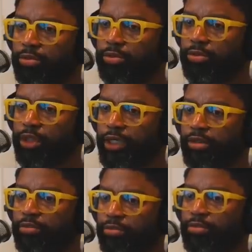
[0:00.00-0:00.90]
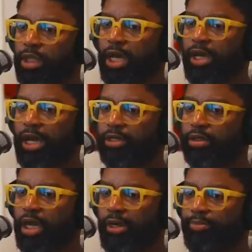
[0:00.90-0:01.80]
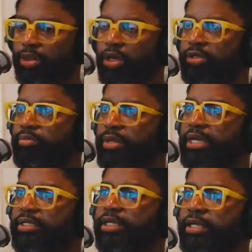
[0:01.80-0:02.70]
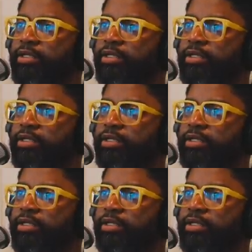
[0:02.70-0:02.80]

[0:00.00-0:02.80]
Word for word: Right? I, I, I applaud the man that